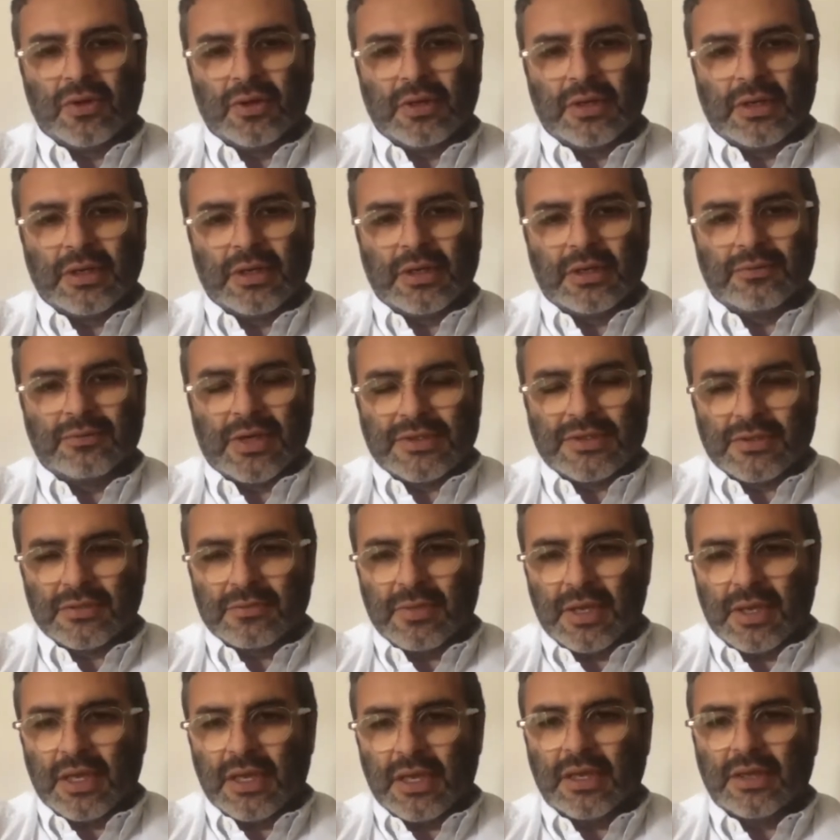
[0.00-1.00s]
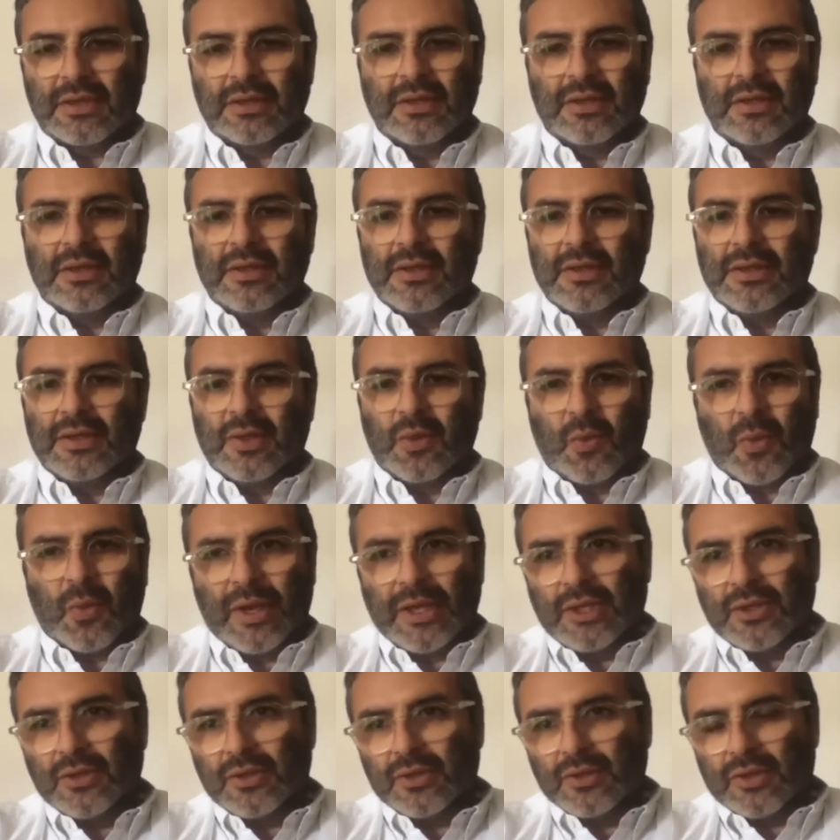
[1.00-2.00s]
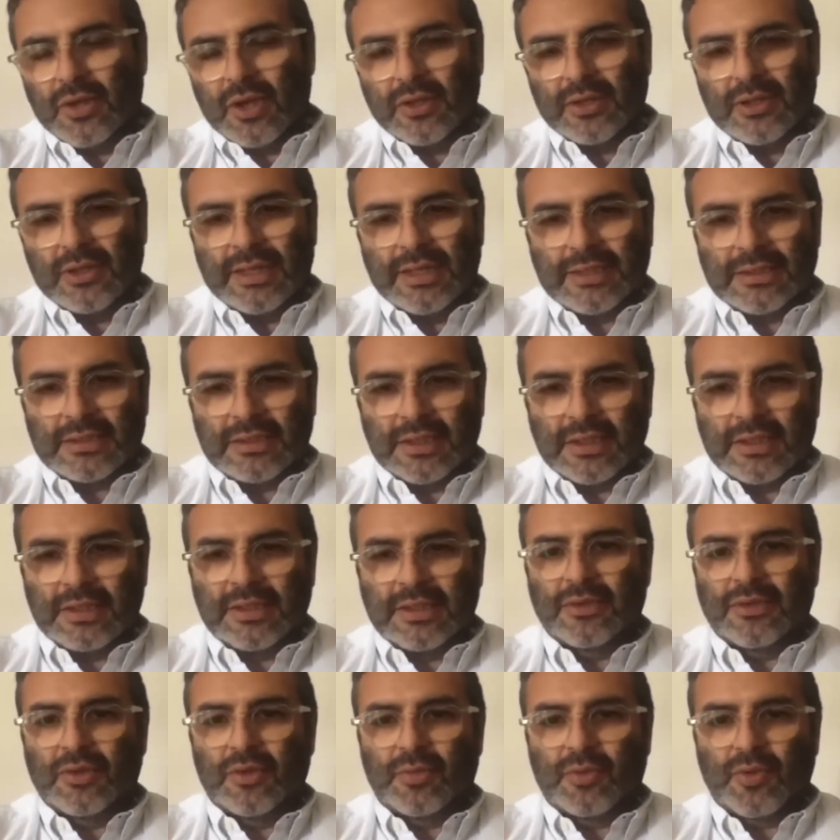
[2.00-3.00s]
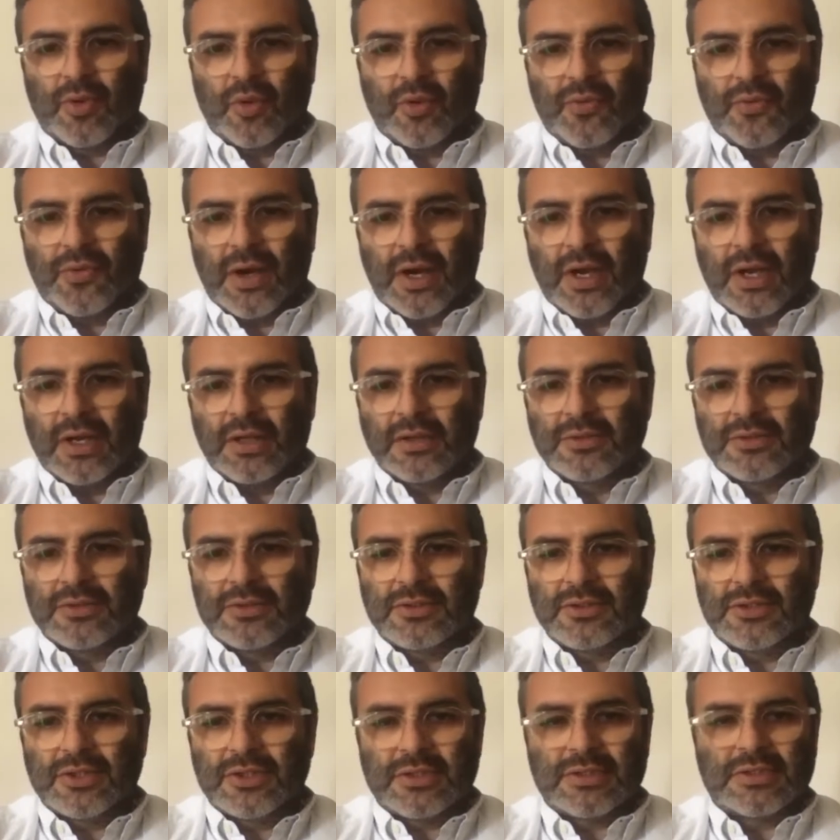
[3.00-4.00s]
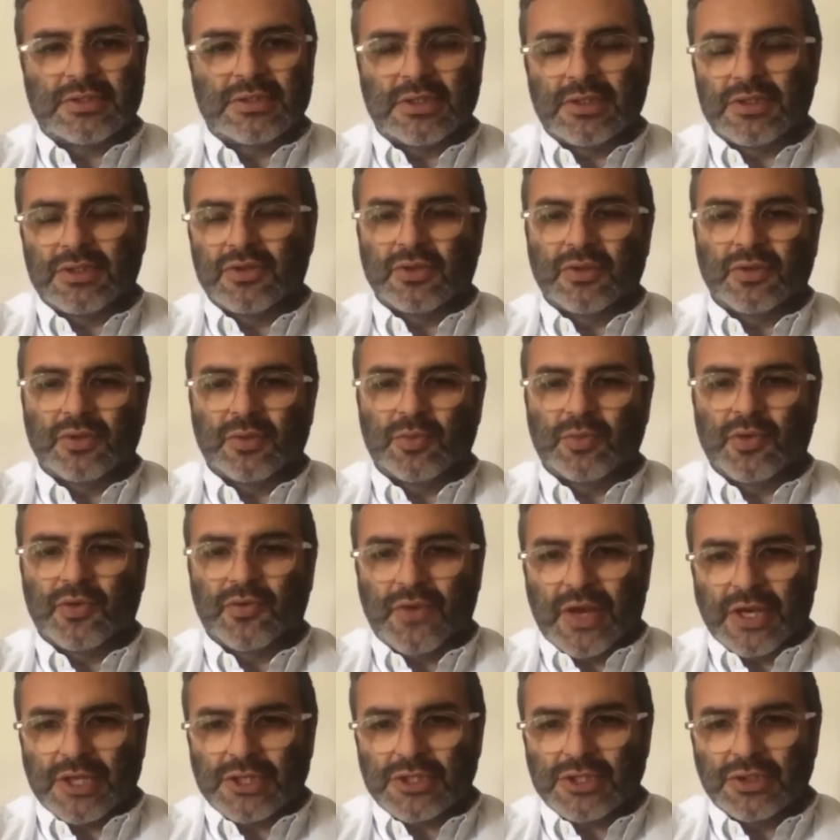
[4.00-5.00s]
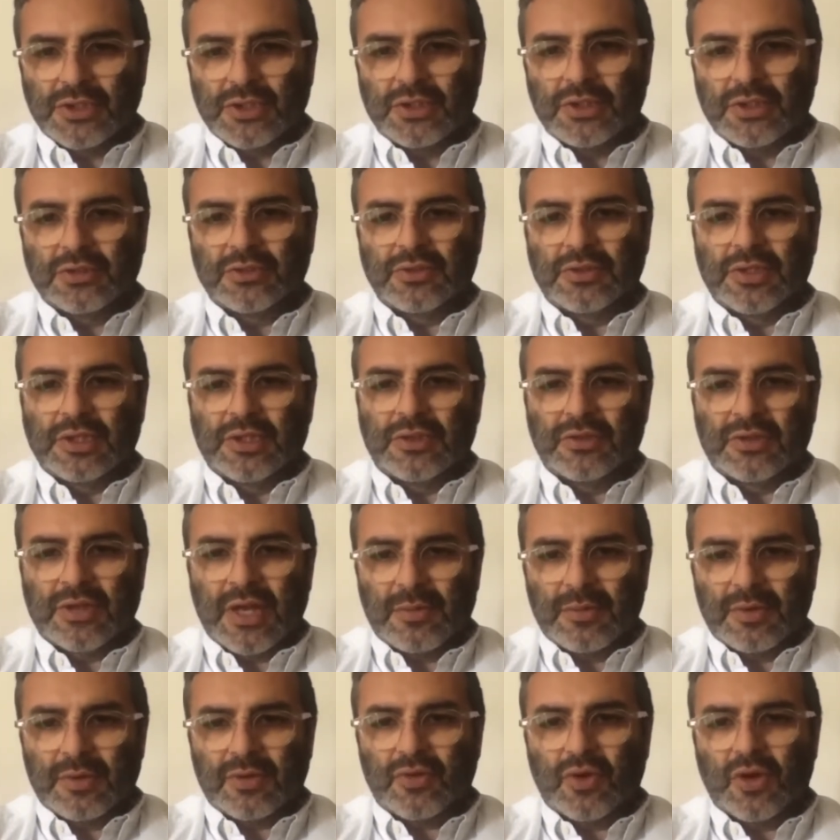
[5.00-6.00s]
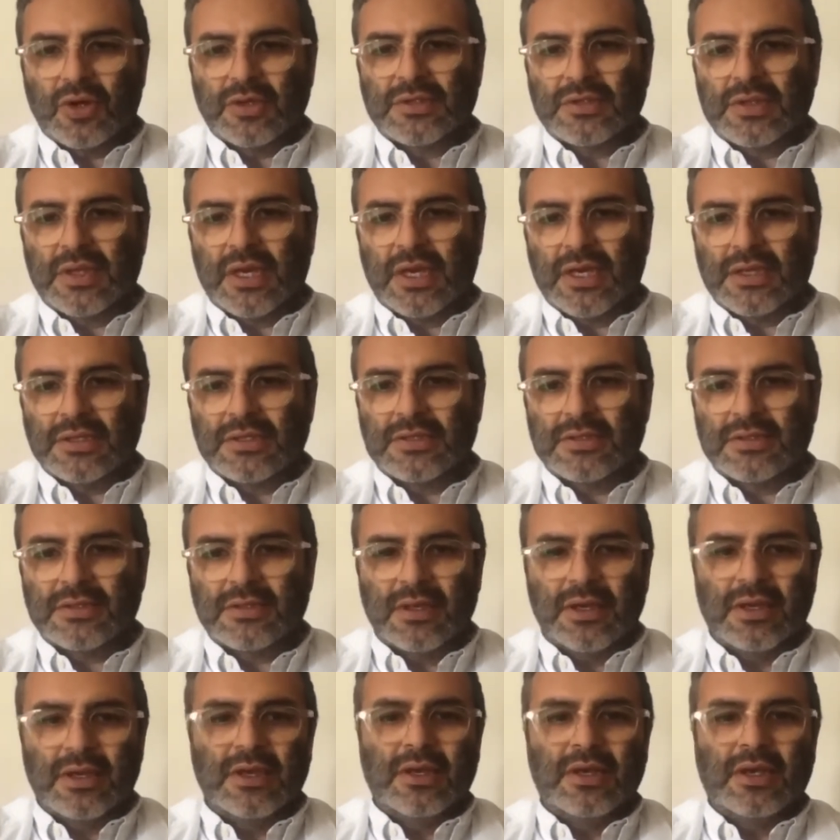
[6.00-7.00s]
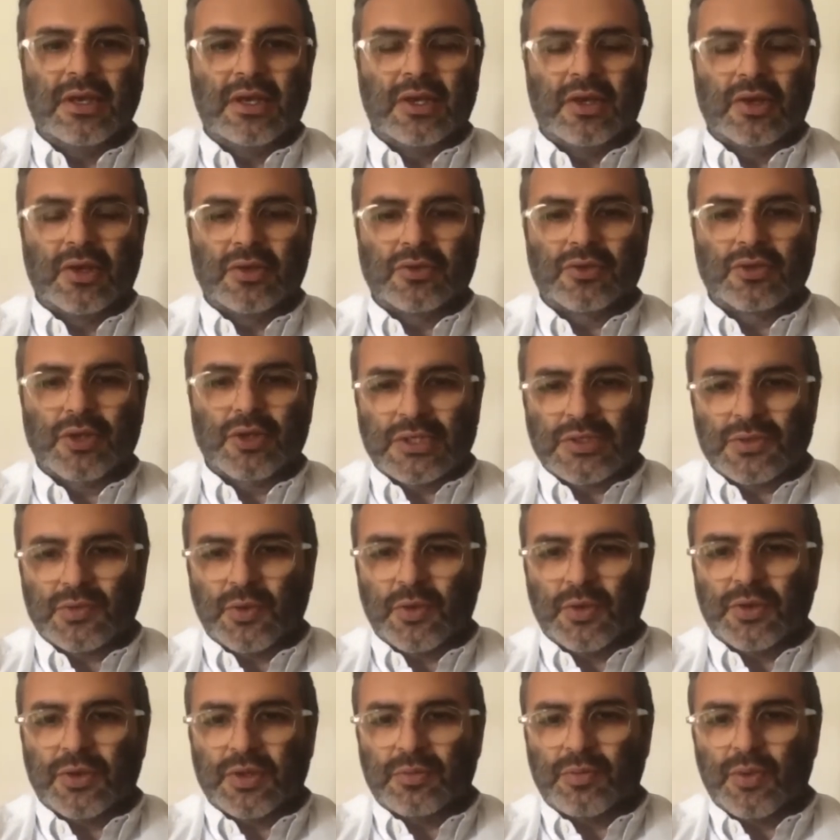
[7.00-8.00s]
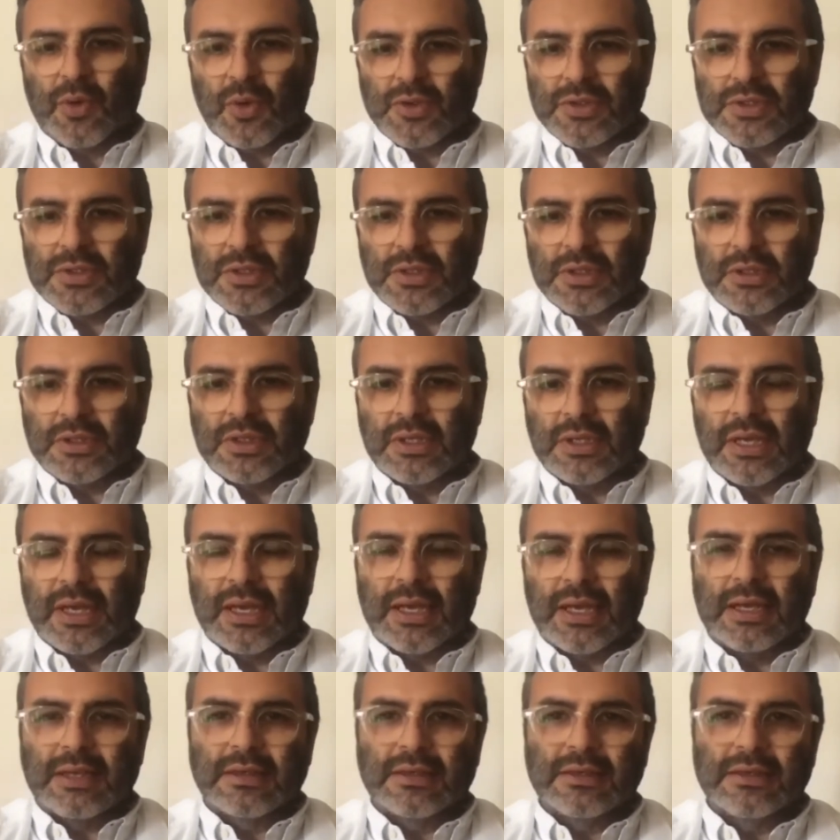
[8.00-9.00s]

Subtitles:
resume, the way you look on LinkedIn and your profile just needs to look professional. You need to come across as, a trustworthy person. And